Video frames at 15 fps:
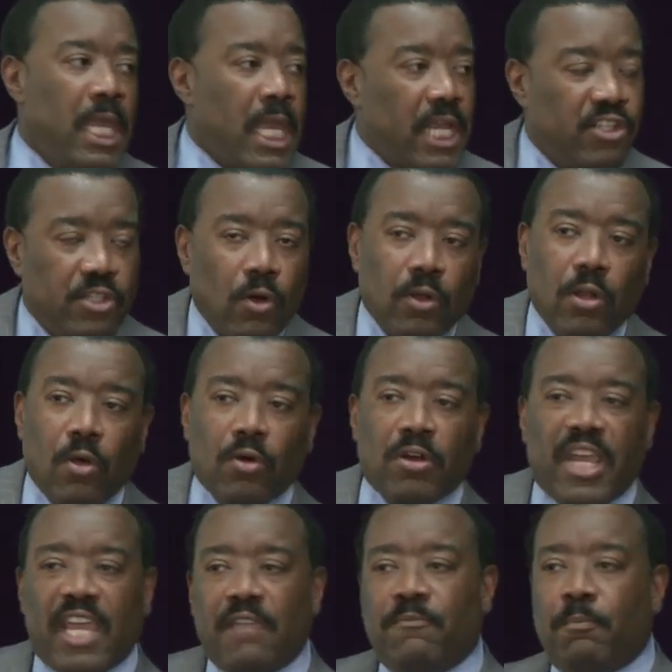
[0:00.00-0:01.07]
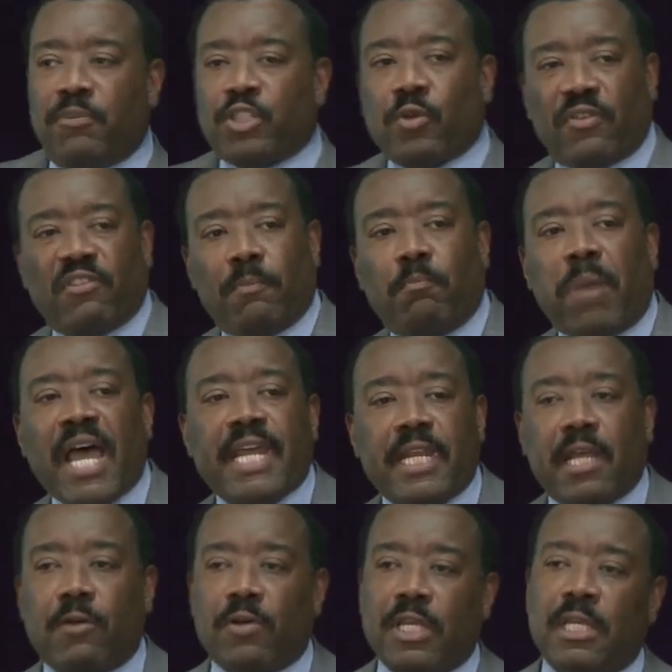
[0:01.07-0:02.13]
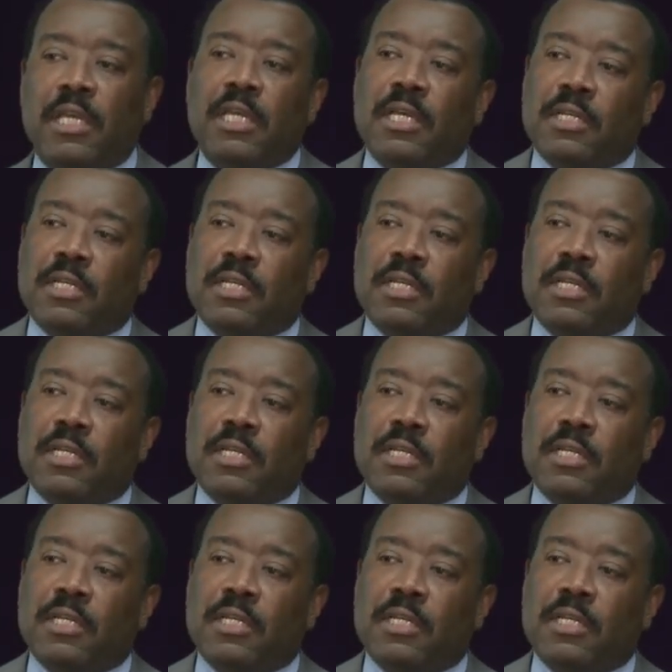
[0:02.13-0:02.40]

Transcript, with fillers: It's no longer a sort of a binary